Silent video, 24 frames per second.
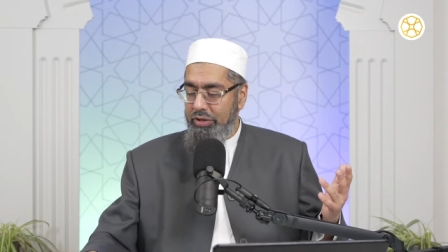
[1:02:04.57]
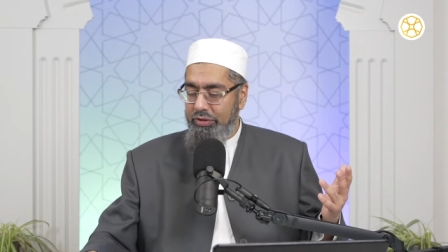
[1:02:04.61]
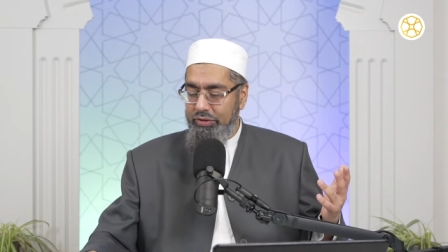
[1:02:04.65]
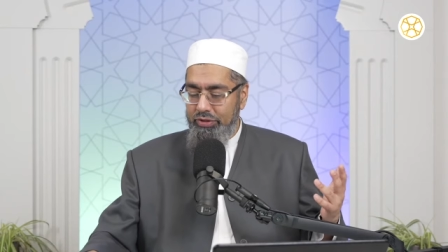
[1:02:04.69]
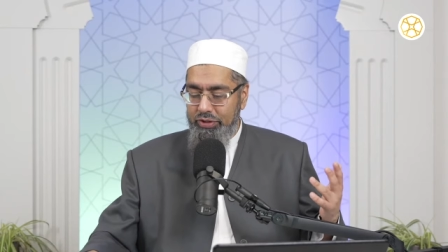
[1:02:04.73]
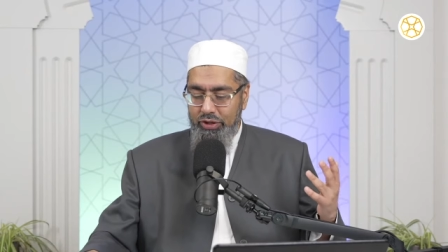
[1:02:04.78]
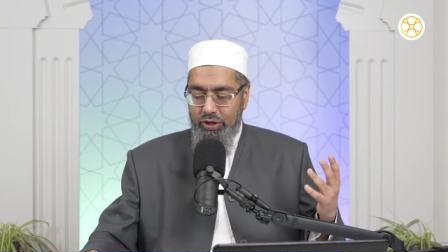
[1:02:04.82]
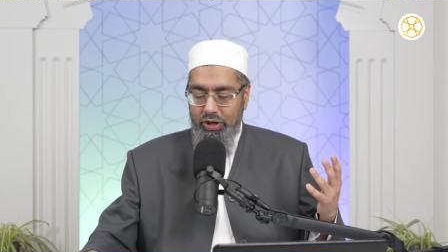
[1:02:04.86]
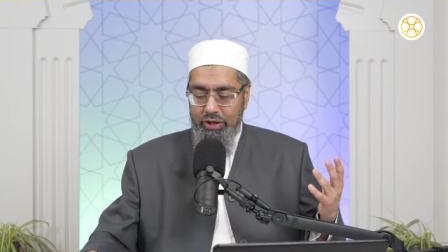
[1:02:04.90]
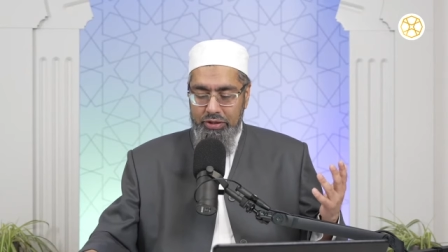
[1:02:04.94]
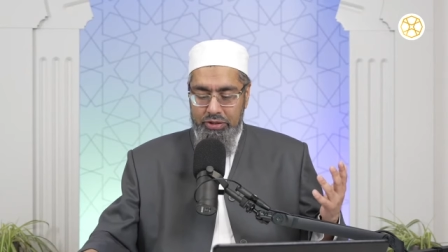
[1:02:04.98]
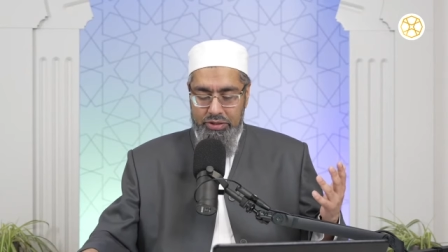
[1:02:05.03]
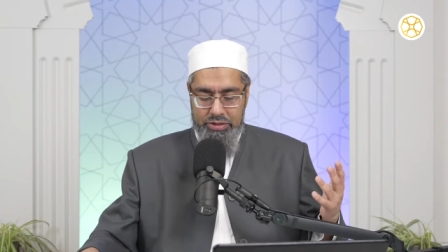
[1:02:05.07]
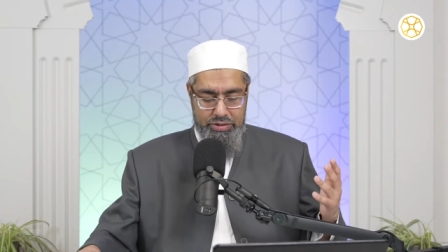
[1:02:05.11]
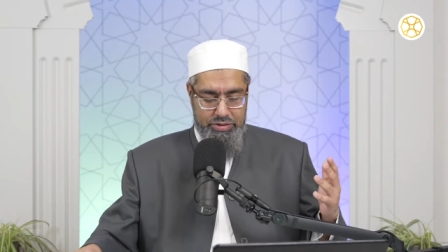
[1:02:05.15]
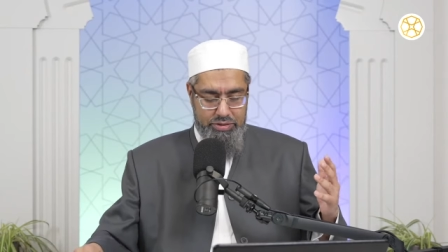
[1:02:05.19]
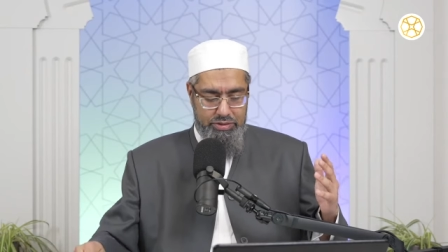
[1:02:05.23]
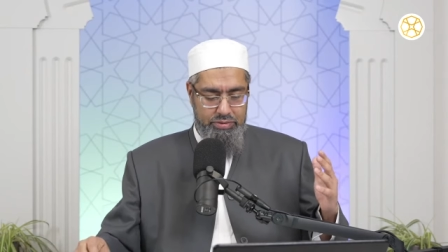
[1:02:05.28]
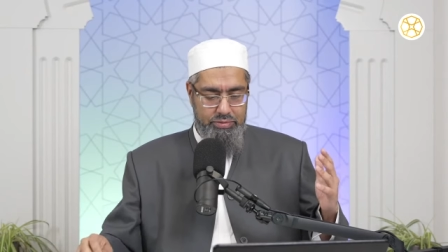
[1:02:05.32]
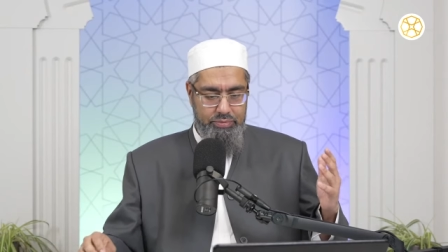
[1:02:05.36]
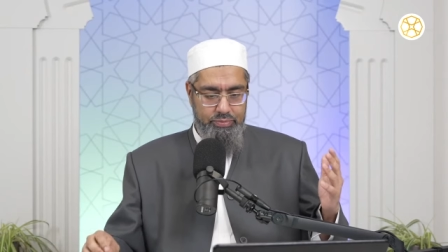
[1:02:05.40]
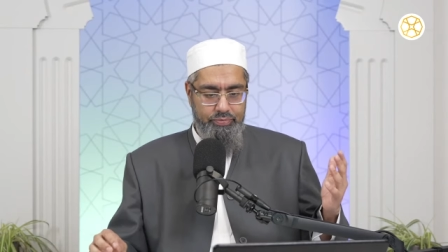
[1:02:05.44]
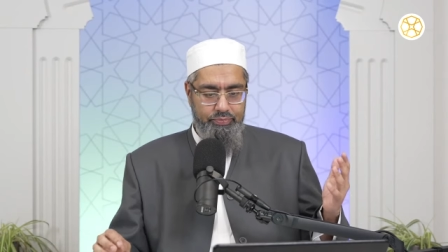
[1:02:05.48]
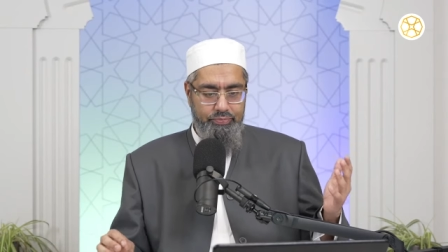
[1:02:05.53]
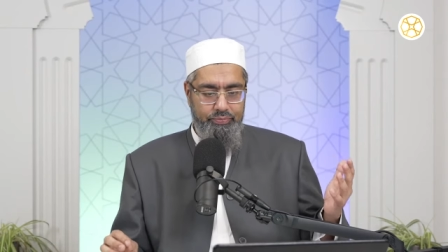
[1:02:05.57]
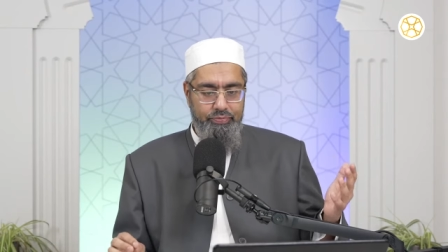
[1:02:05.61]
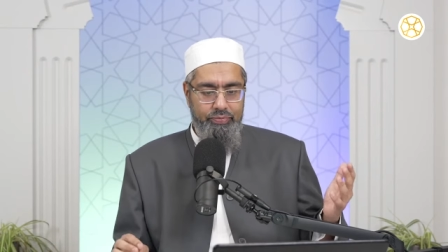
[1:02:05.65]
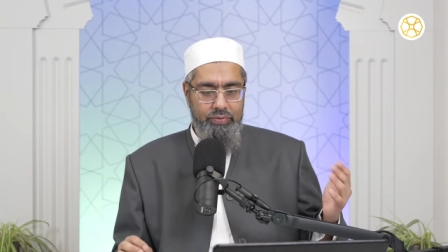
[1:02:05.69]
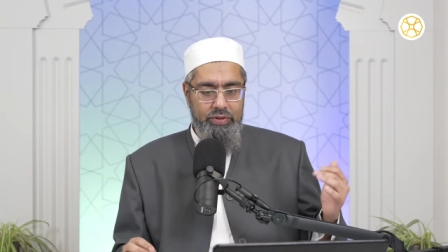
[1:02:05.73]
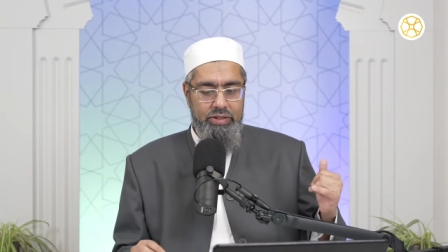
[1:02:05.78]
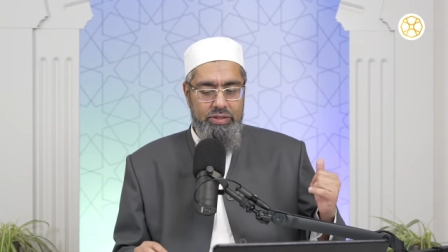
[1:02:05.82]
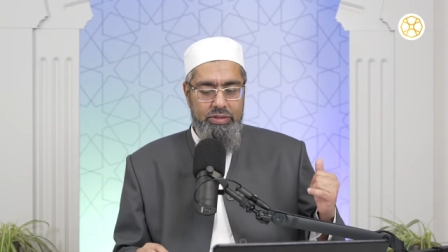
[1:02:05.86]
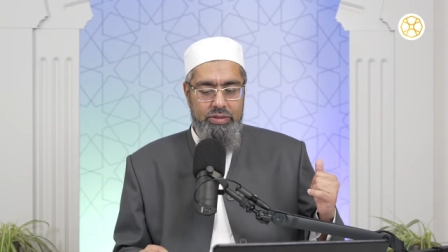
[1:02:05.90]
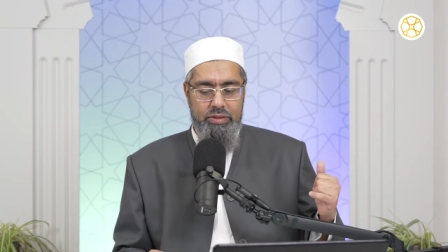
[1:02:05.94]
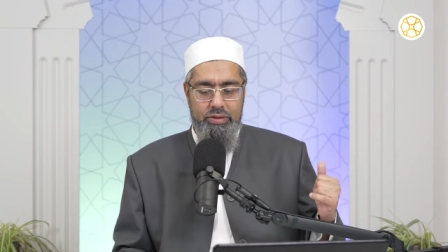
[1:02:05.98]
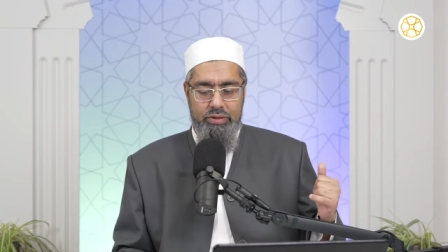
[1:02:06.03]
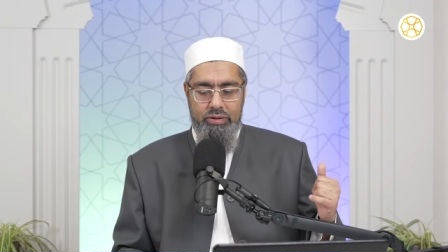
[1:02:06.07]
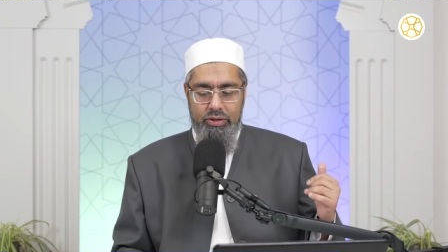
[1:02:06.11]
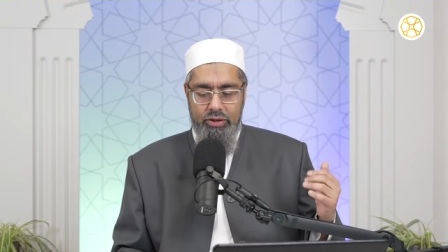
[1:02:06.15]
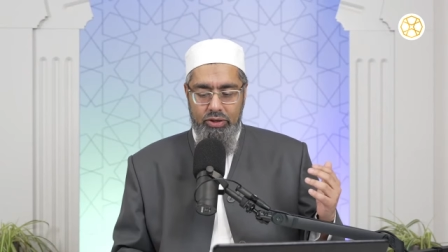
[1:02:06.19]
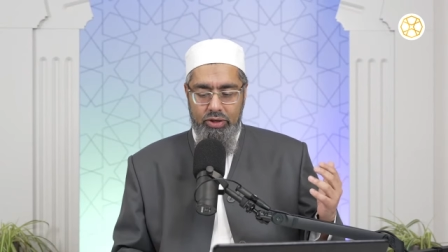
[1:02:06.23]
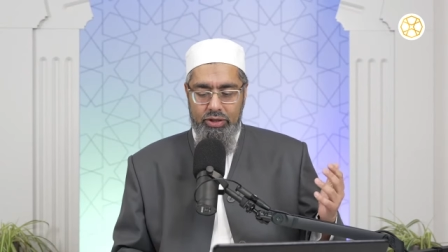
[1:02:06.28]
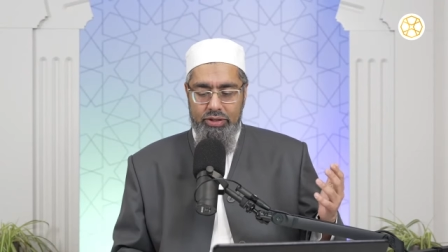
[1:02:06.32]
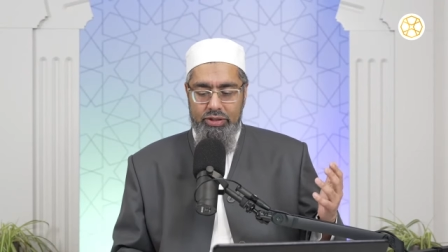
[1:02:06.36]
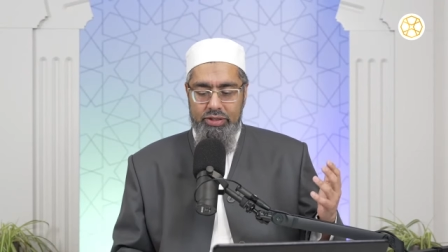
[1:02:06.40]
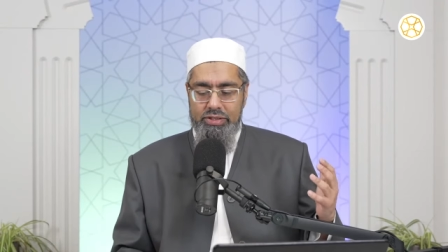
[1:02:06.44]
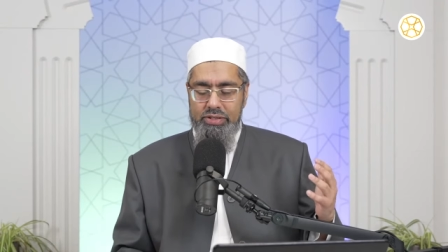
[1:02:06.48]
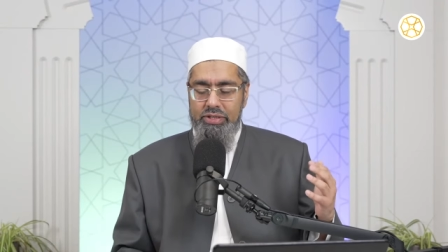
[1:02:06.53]
theodicy,
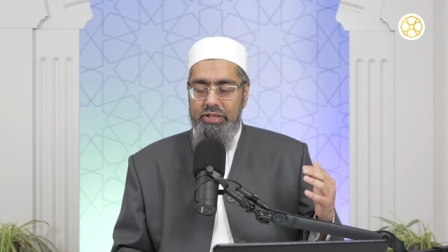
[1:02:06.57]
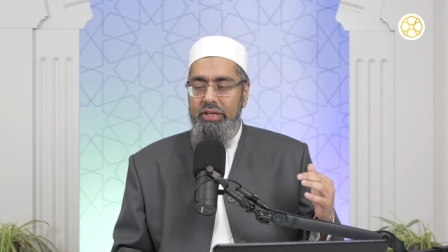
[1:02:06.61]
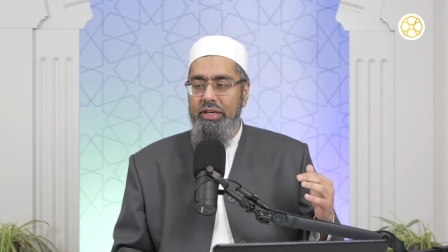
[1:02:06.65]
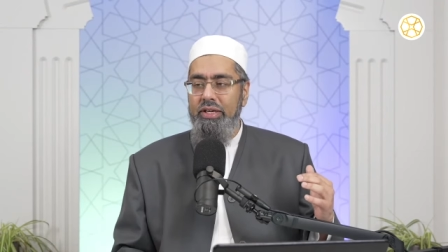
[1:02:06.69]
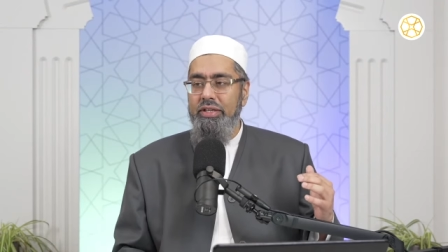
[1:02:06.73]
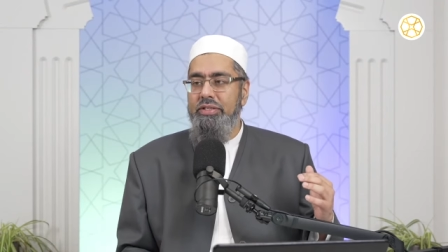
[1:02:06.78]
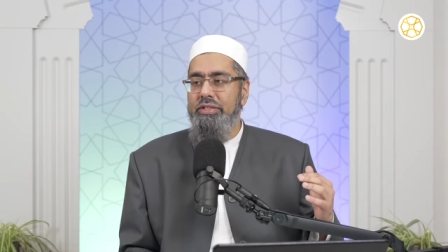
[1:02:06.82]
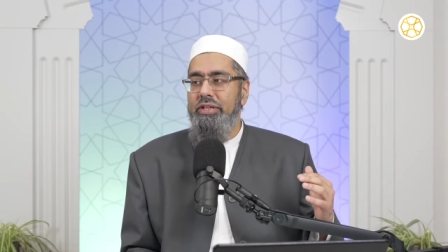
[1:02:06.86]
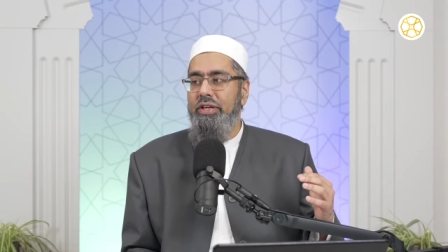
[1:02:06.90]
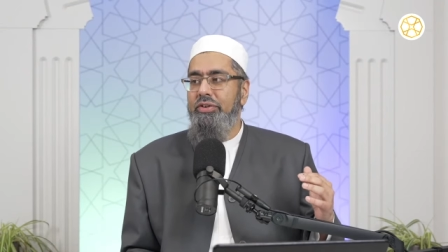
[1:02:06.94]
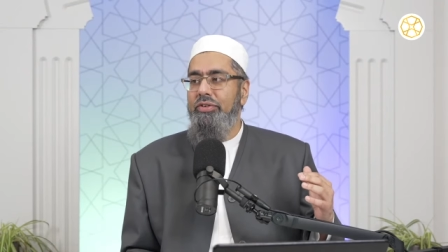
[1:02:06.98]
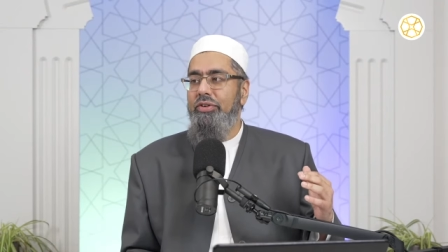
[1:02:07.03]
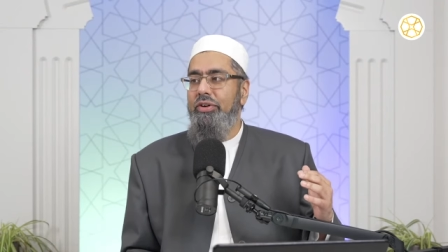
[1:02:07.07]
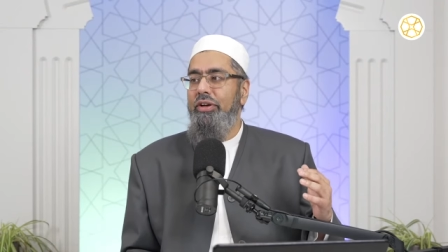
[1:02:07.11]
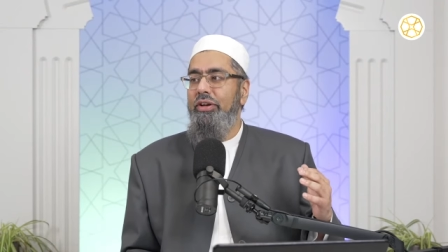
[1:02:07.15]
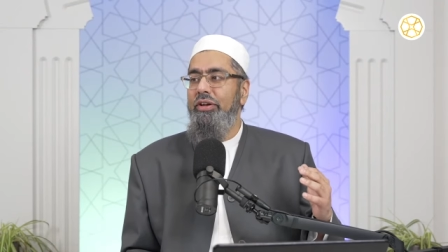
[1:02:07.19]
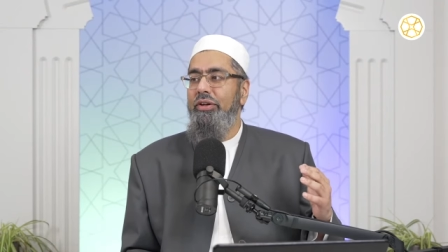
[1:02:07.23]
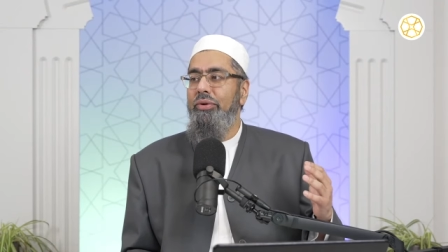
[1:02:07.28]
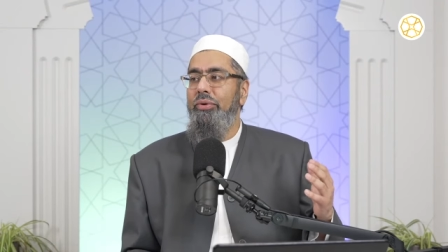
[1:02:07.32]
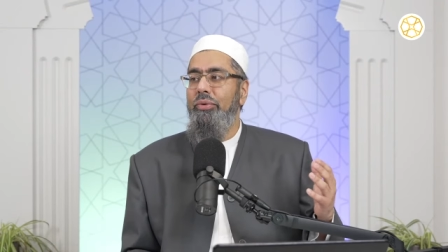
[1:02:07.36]
theodicy etc.